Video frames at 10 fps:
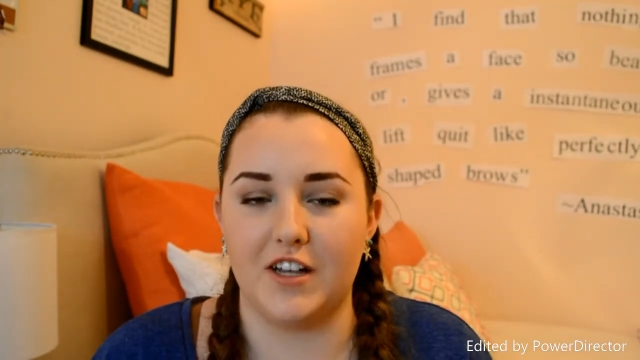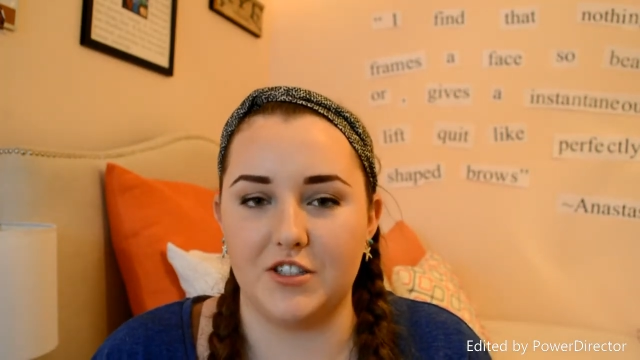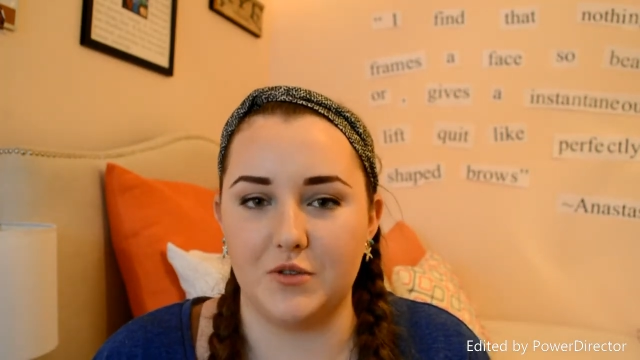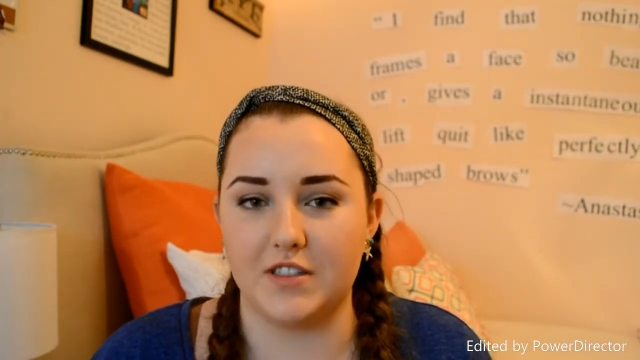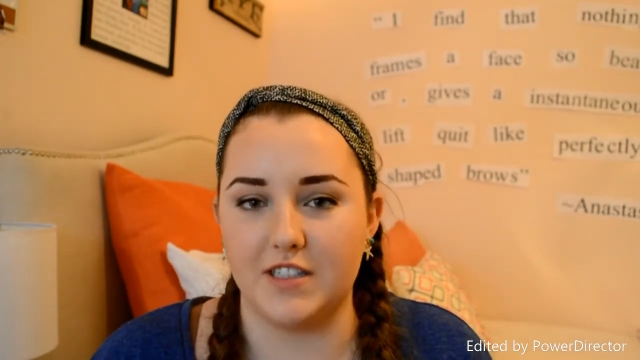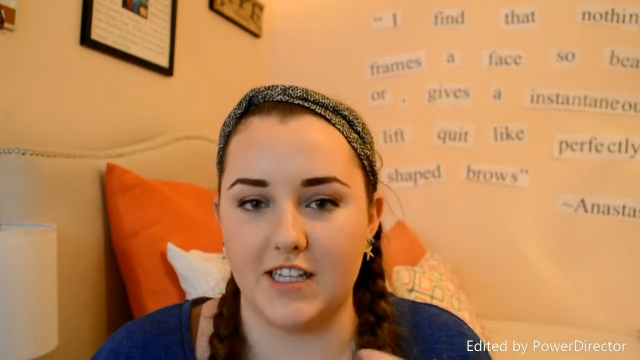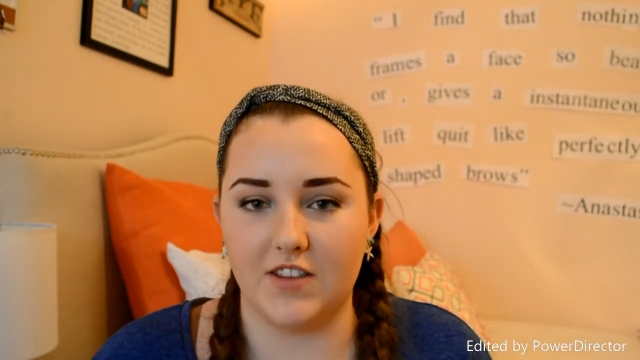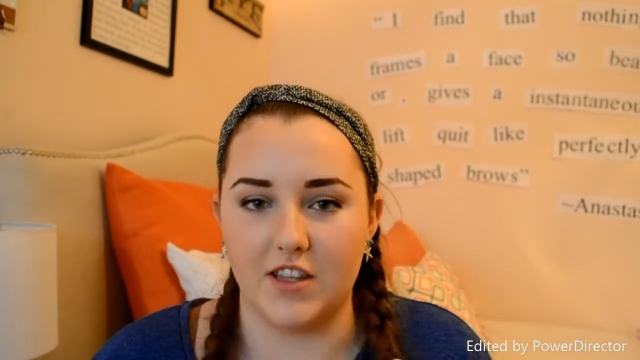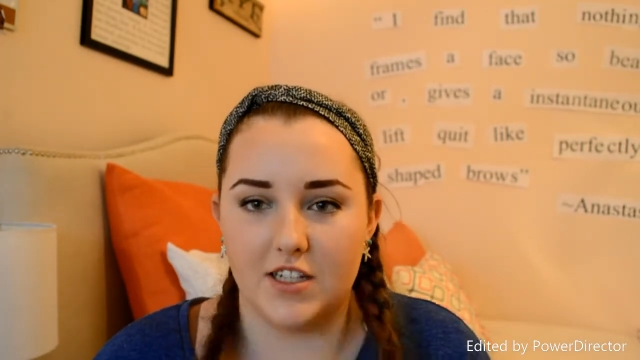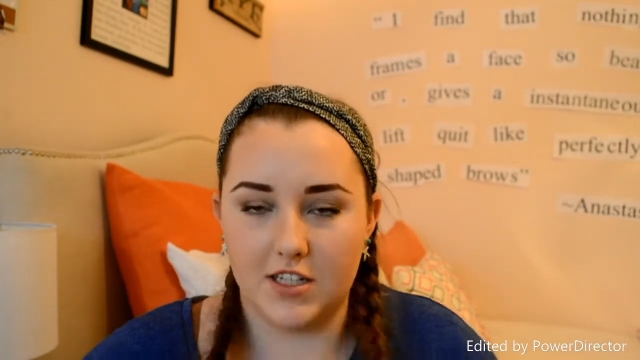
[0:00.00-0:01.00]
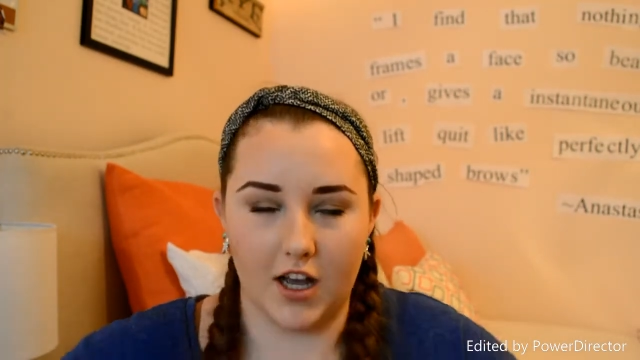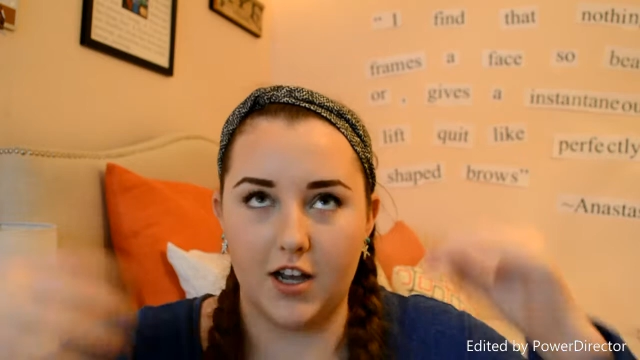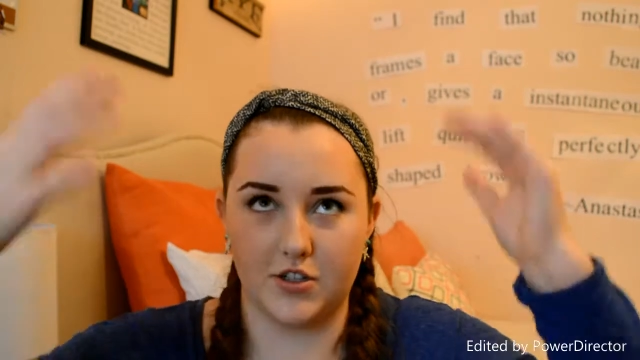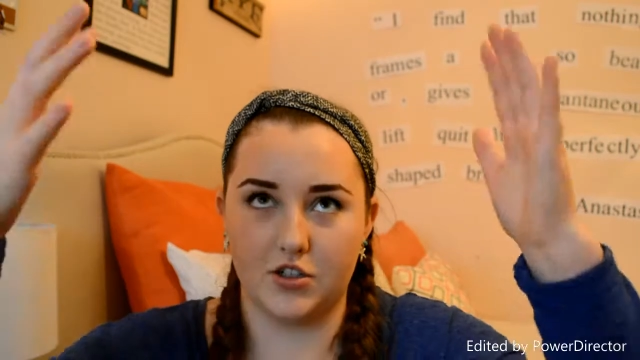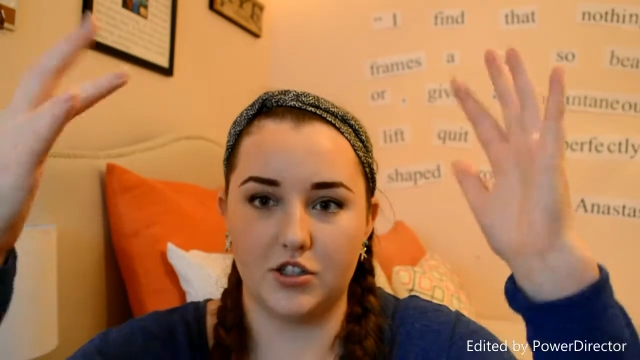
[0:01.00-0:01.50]
as you can see in the
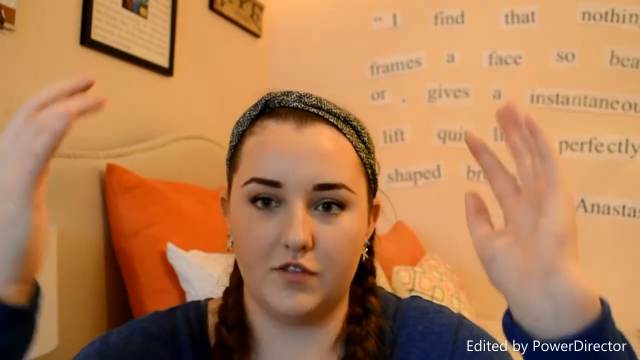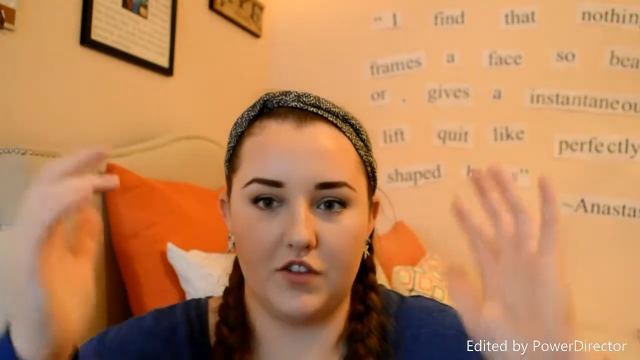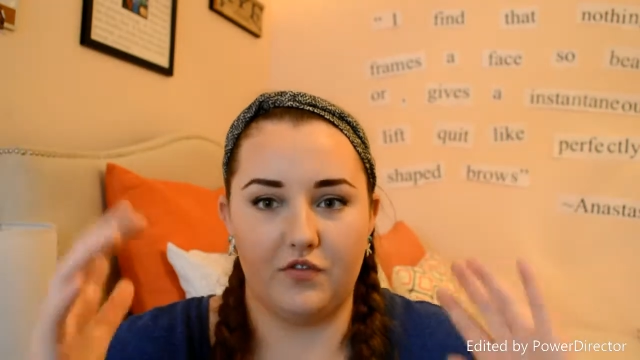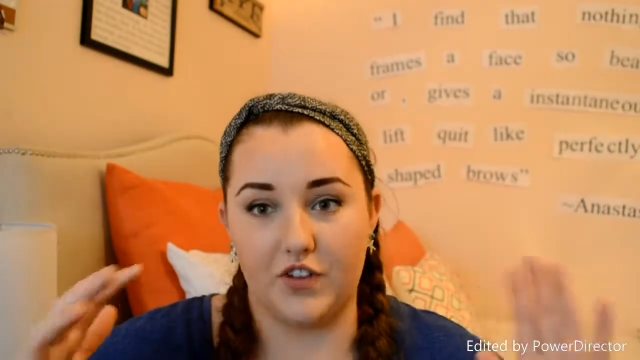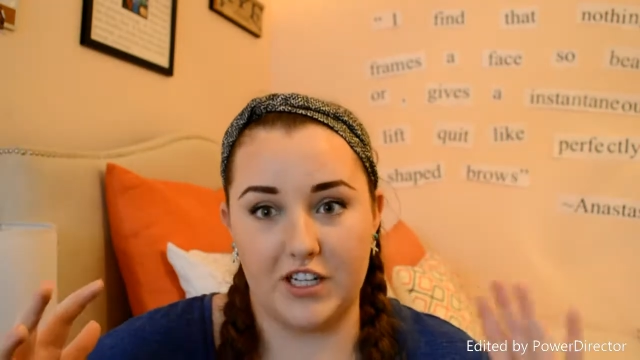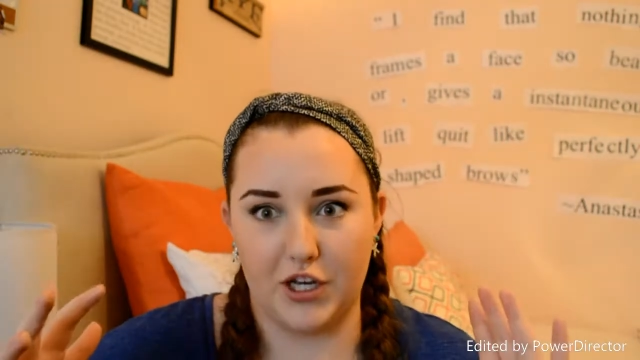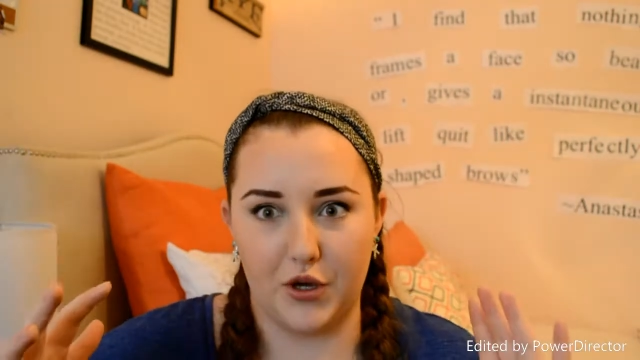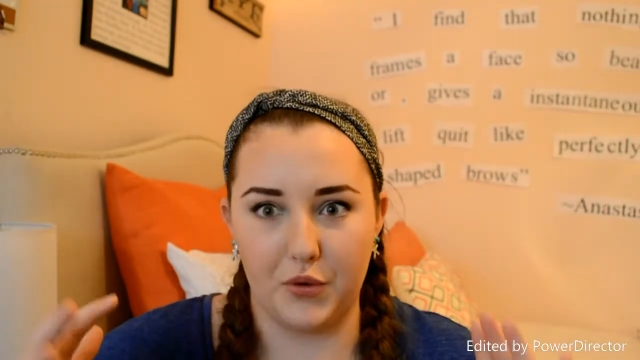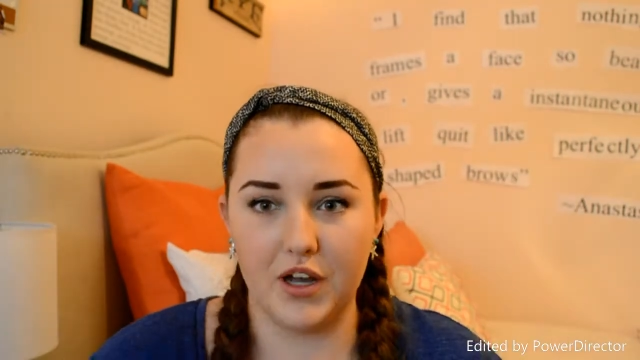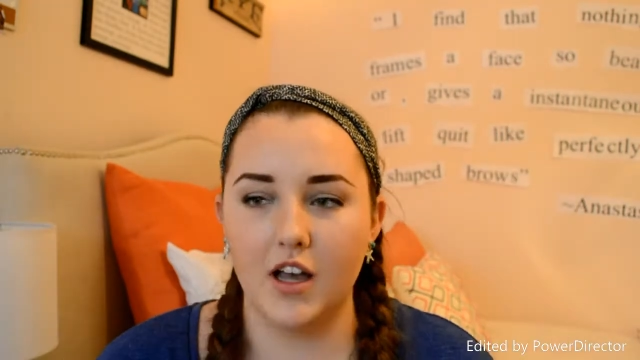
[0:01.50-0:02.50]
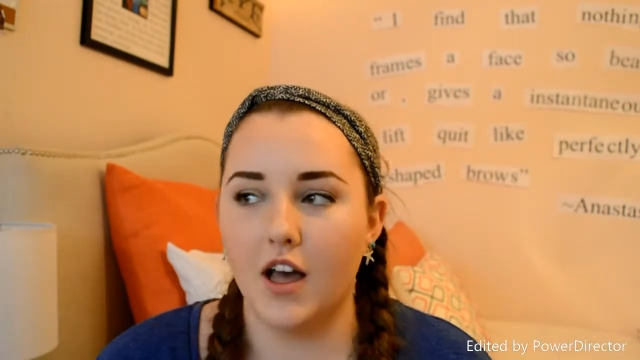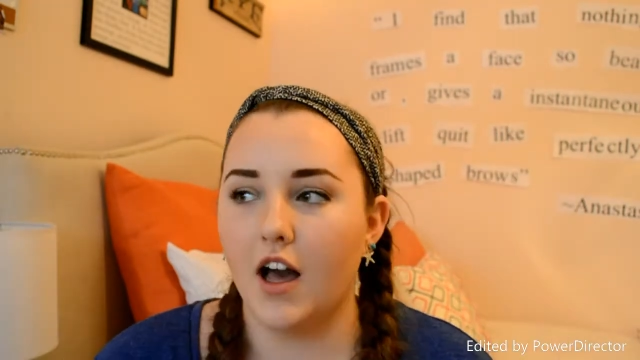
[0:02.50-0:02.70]
title of the video.